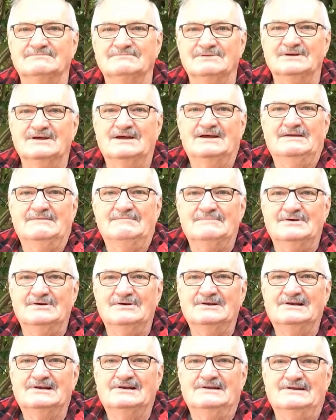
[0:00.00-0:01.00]
and
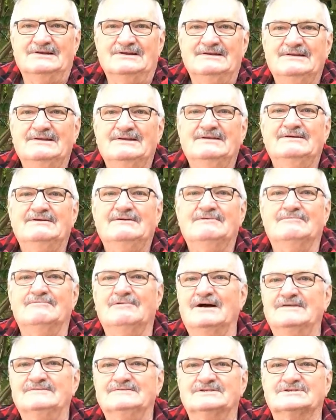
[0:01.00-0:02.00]
Myrtle
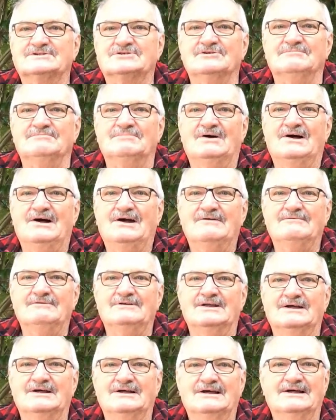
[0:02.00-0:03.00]
waves us goodbye
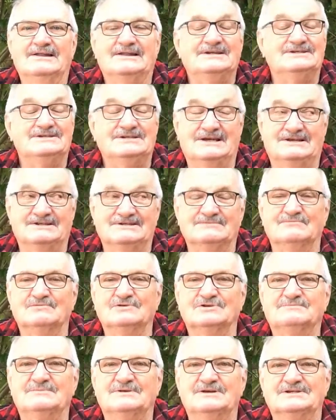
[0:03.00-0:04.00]
with I think she had some
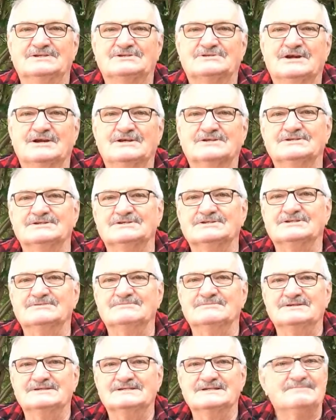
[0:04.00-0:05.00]
whispered instructions to
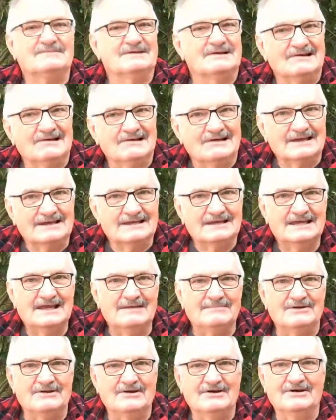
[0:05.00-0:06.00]
me, something like,
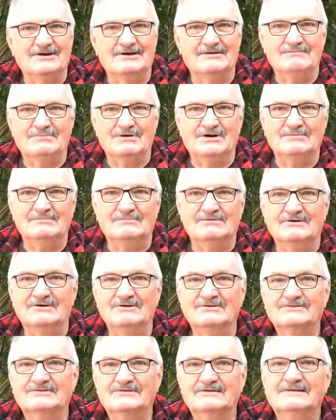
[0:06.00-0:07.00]
keep an eye on Bob
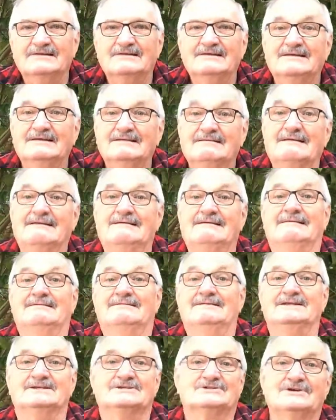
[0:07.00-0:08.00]
Ross.
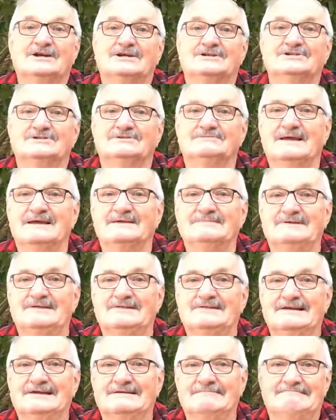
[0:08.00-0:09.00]
The instructions make me
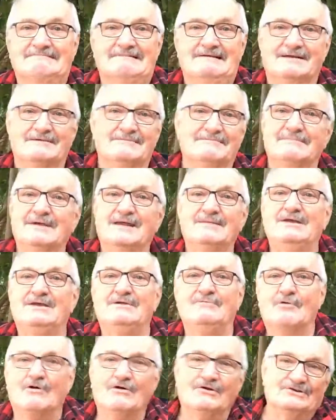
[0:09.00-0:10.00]
think, maybe
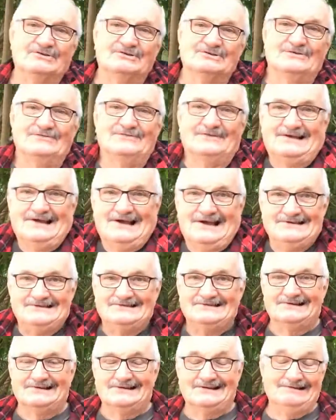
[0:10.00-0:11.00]
he wanders off
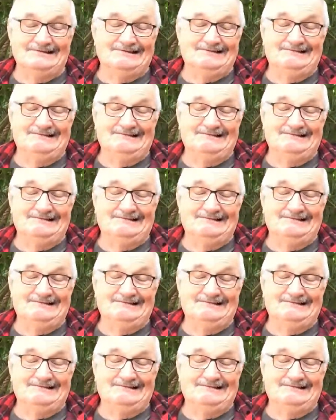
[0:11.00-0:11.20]
occasionally.